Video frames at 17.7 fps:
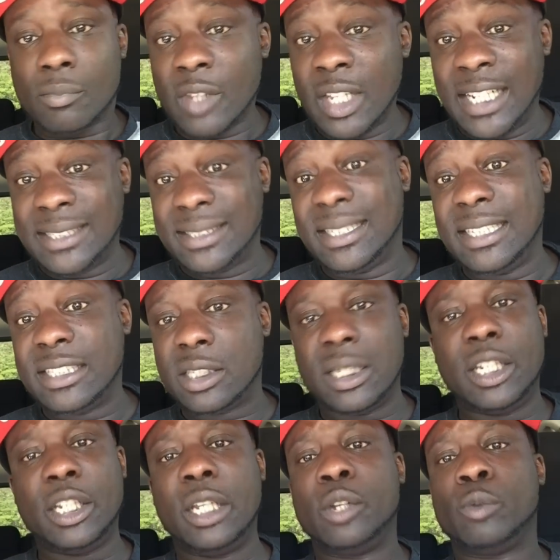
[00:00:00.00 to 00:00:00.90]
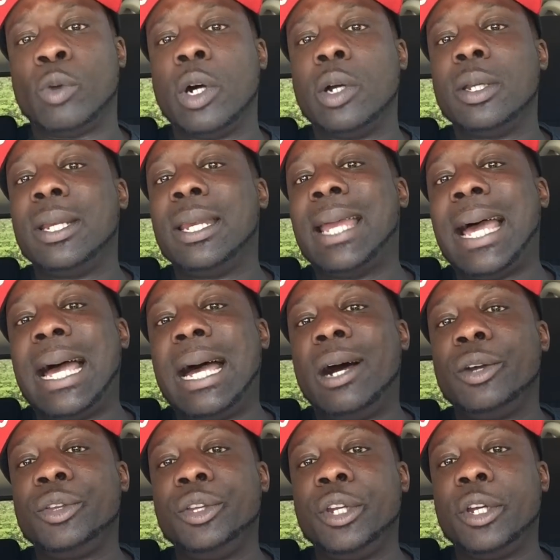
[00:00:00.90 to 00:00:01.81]
And this, in Rolling
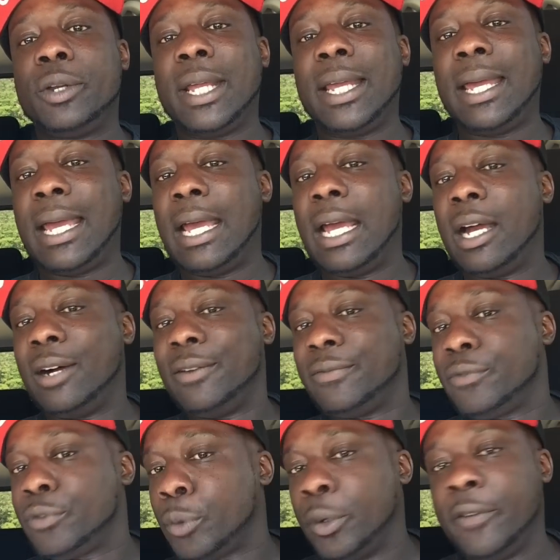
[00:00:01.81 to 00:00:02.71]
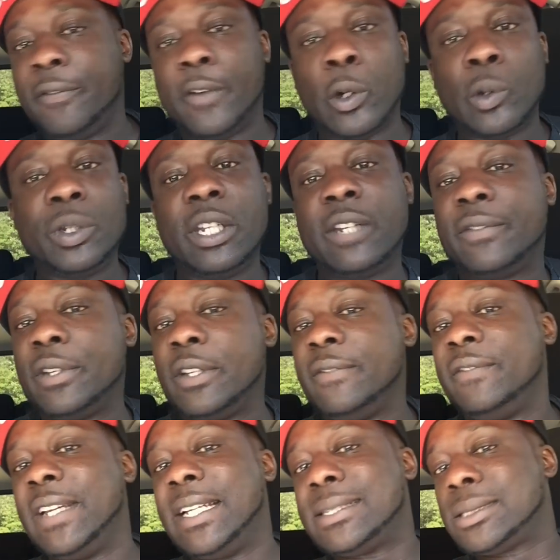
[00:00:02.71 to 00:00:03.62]
Loud, you know, they have 3-4 different
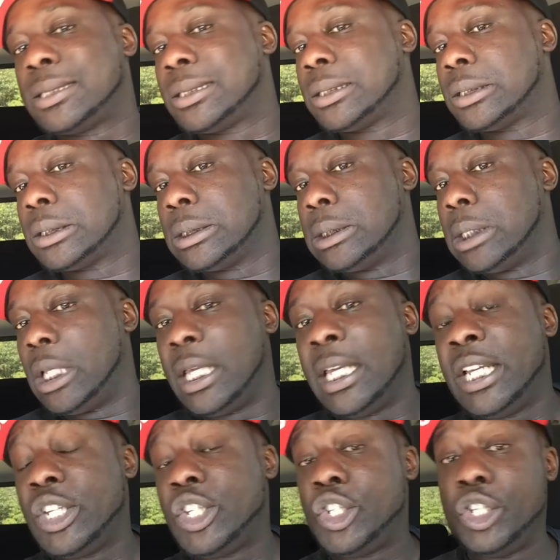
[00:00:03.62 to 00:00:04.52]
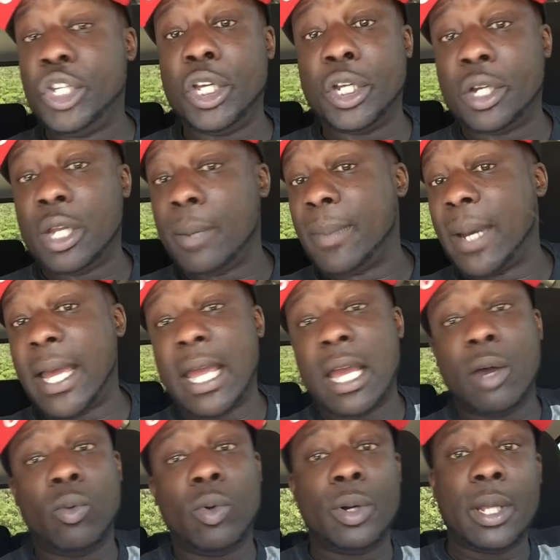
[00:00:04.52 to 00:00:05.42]
events each year. They might
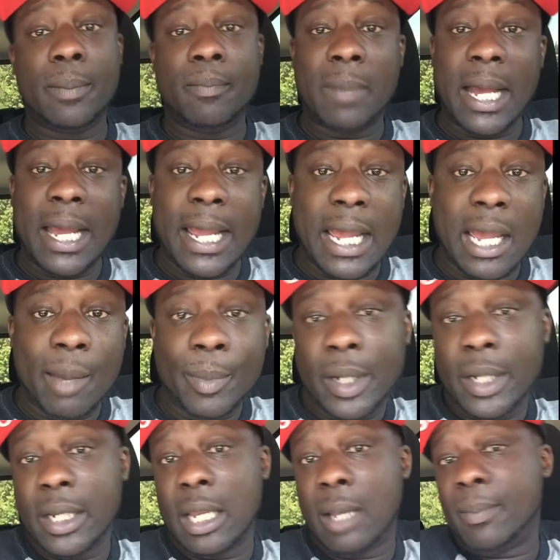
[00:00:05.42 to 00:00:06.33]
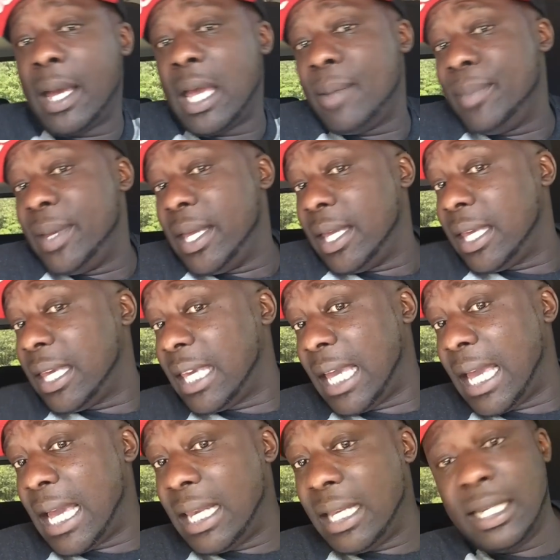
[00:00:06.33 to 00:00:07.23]
have one in Miami, then they might be in
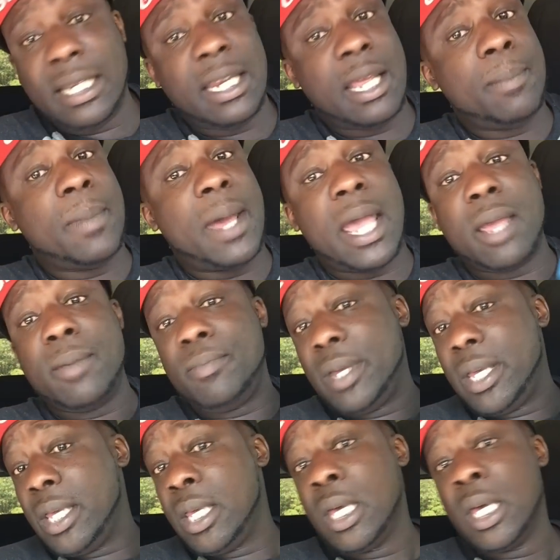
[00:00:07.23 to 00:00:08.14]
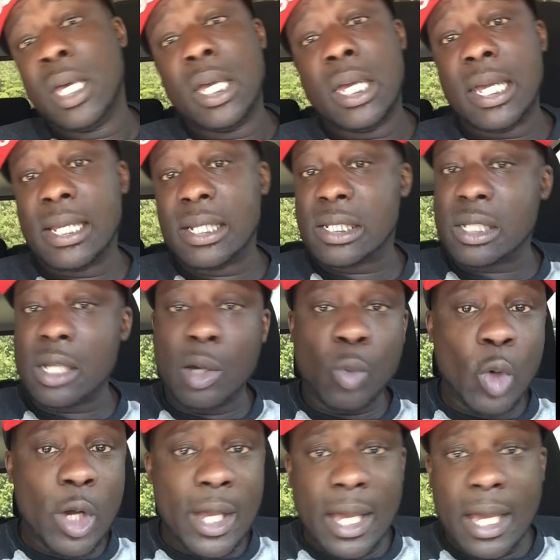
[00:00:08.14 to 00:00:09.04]
Cali, then they might be in
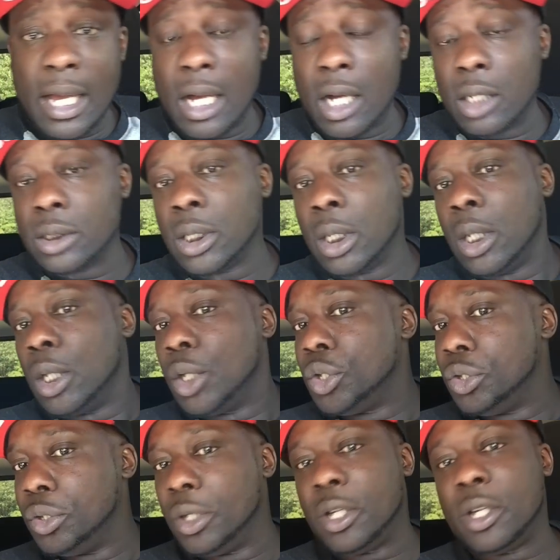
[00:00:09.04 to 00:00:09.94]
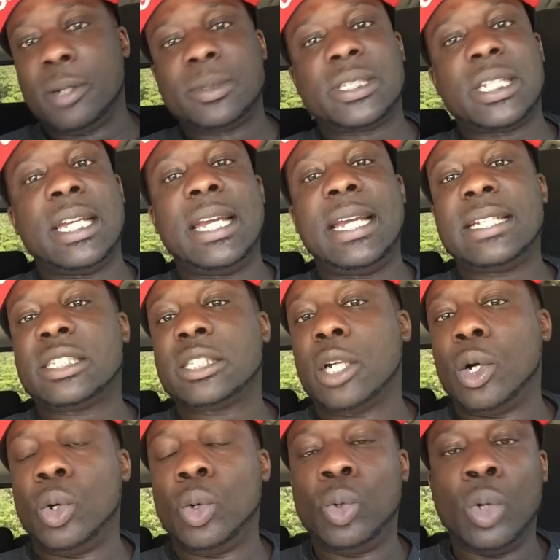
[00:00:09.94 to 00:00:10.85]
somewhere else. You know what I'm saying?
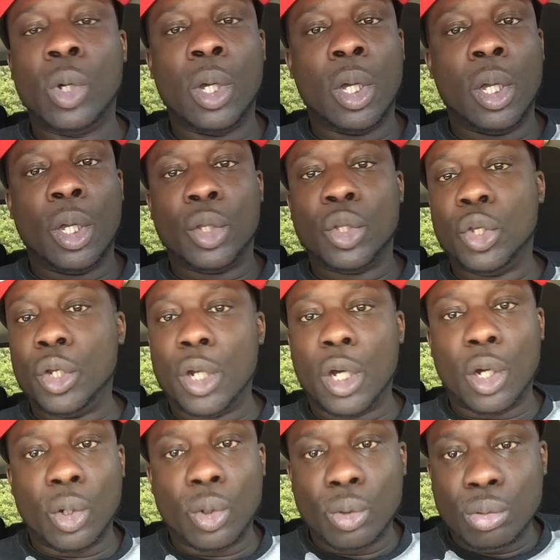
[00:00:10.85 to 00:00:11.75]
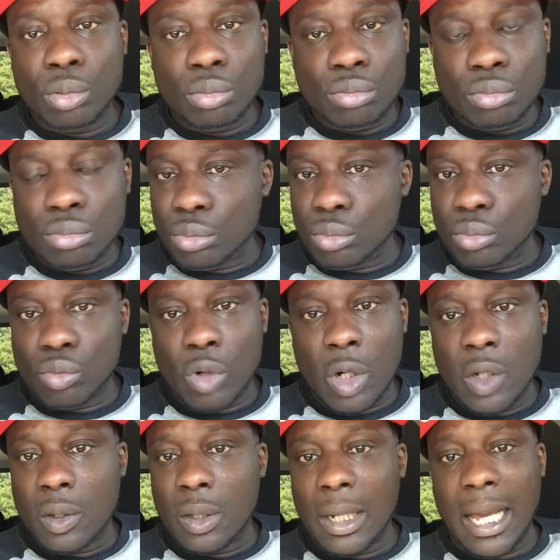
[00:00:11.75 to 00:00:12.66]
So, you know,
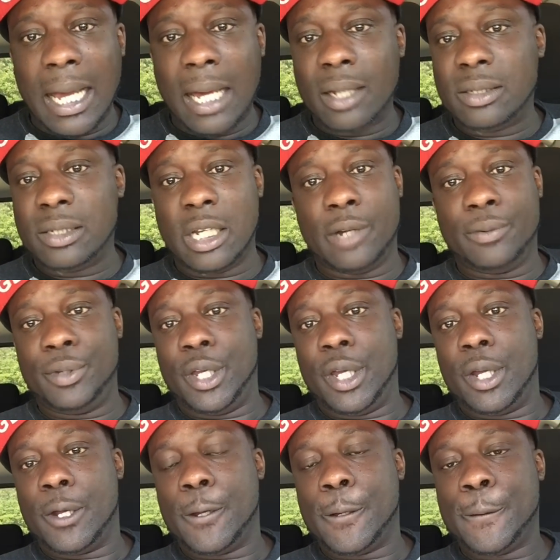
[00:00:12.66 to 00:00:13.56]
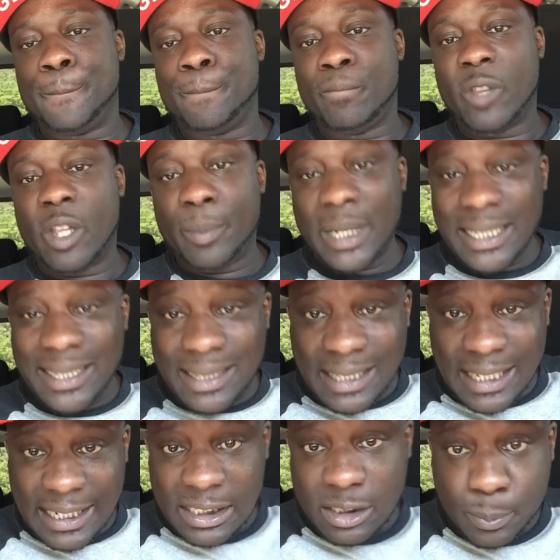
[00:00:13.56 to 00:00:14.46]
Rolling Loud is every year. But
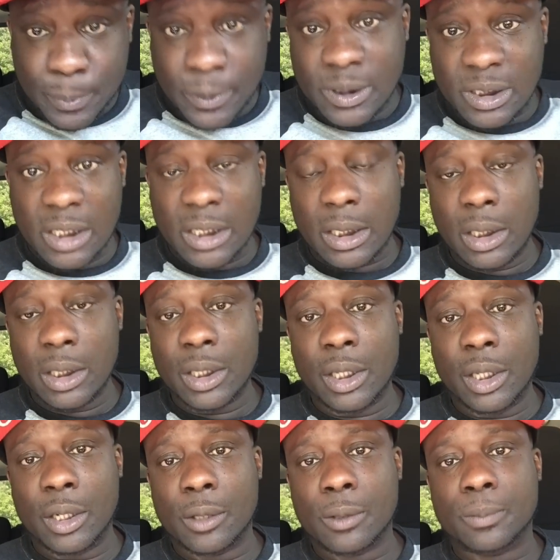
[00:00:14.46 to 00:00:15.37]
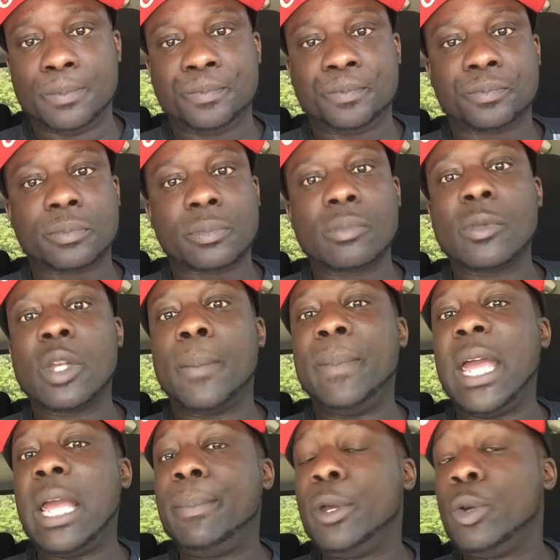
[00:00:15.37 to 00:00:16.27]
this particular year,
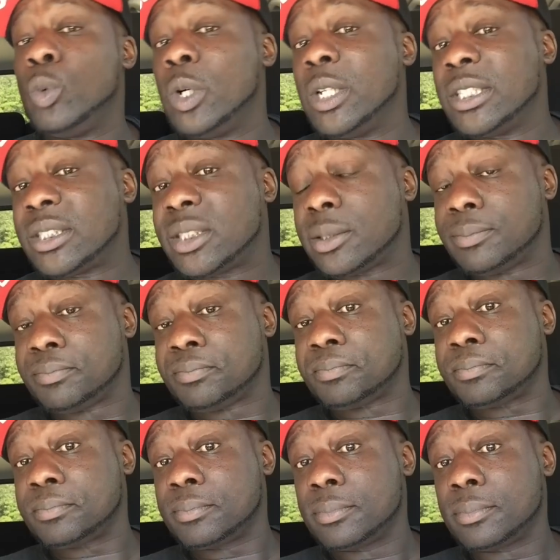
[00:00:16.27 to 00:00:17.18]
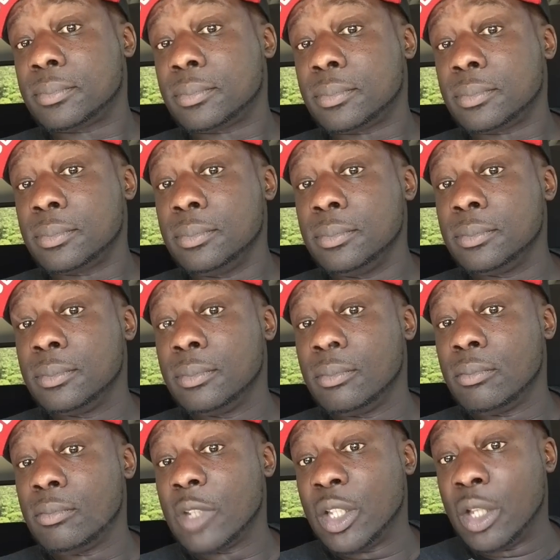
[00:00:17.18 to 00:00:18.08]
maybe it was
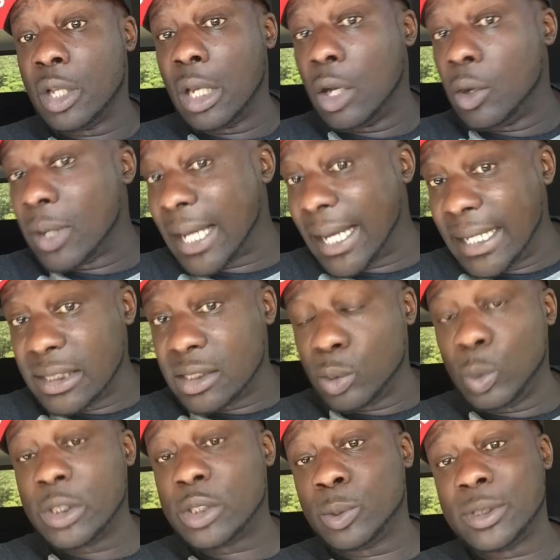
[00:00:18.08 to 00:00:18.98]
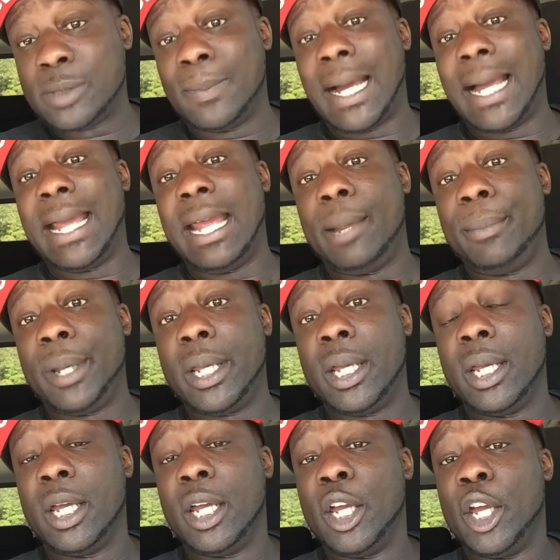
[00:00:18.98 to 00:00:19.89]
the location, which was Miami,
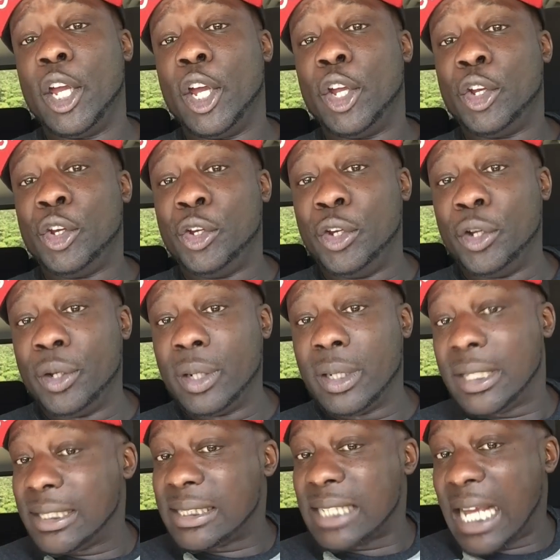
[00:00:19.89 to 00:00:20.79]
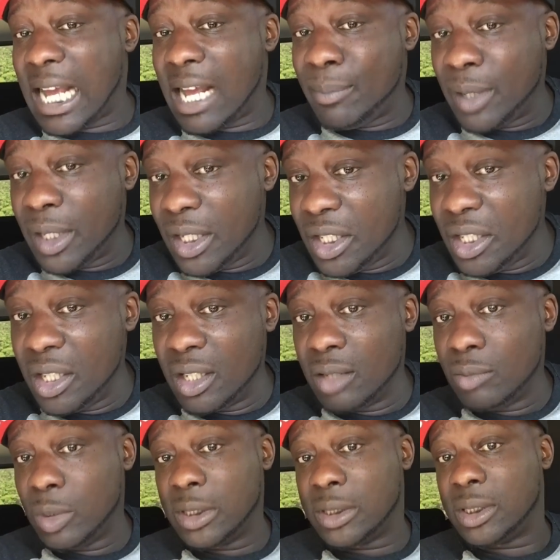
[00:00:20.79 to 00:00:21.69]
during the time of the
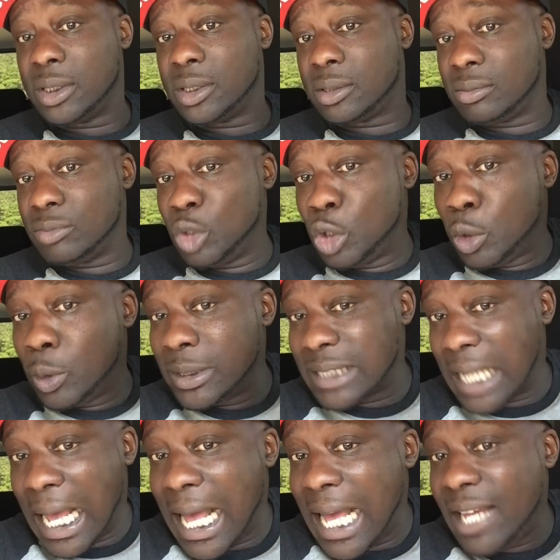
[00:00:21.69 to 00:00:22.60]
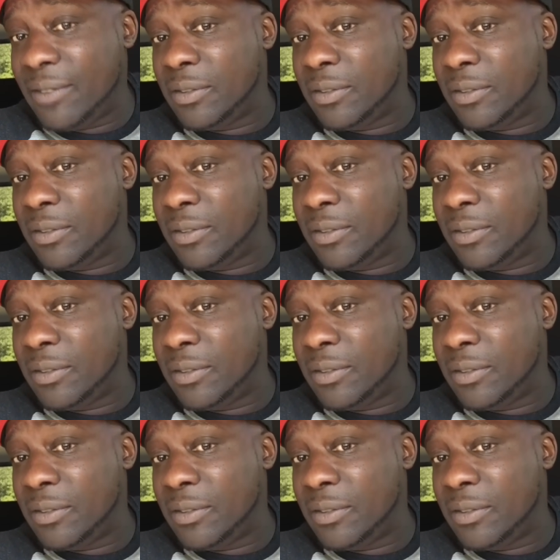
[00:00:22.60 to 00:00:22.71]
year, which is, you know, it's hot.